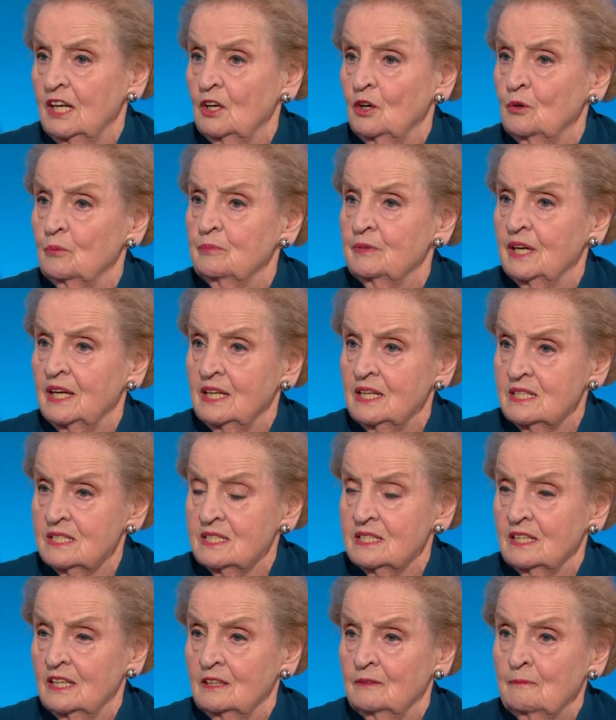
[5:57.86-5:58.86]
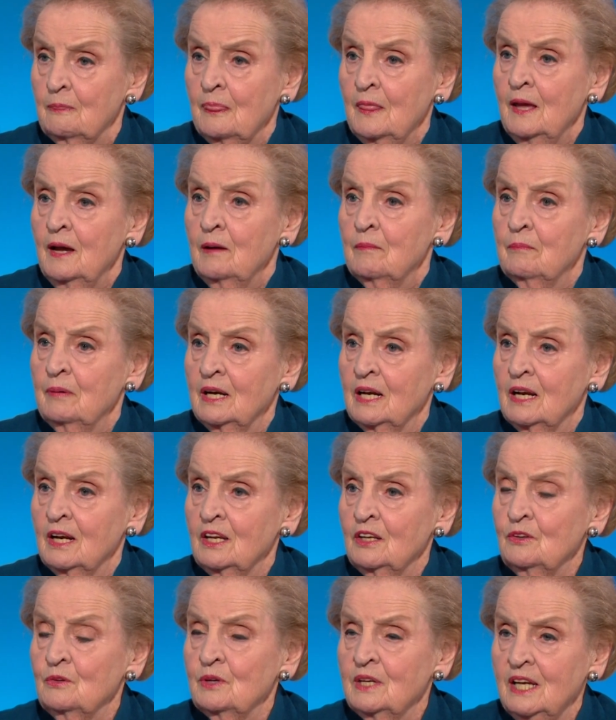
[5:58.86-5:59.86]
I hope that is done. But
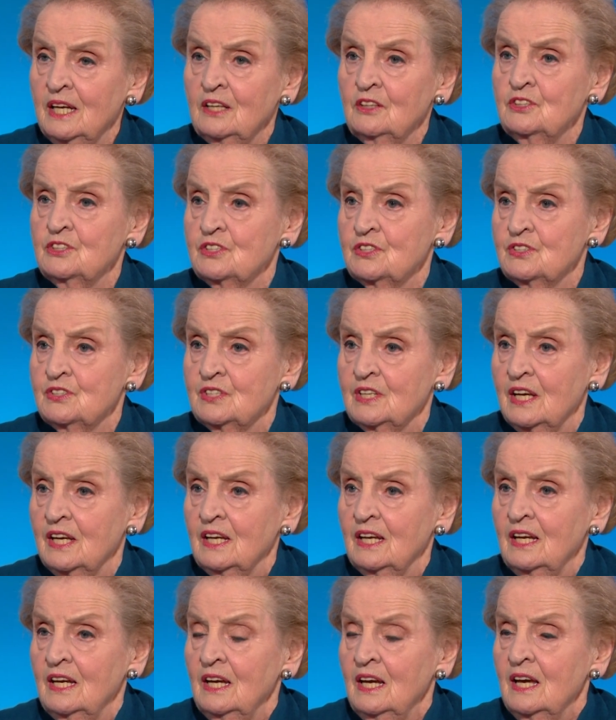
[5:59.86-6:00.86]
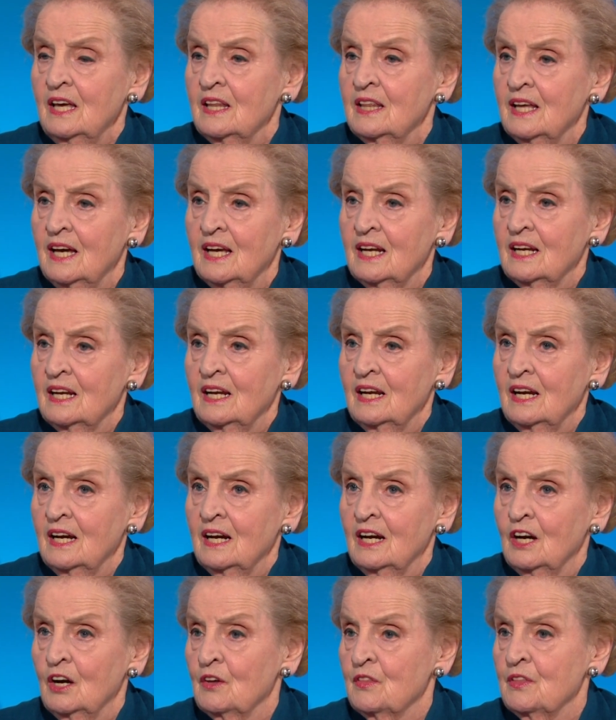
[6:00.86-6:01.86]
you can't just say that
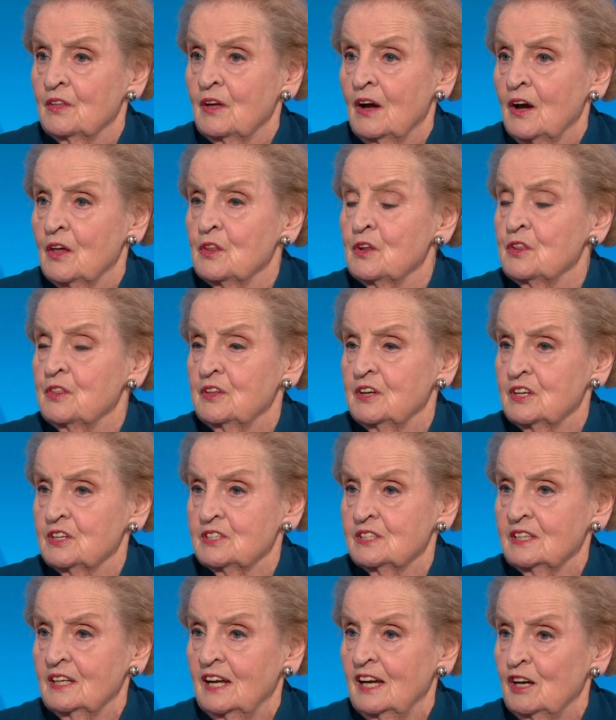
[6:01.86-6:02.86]
uh, the other things that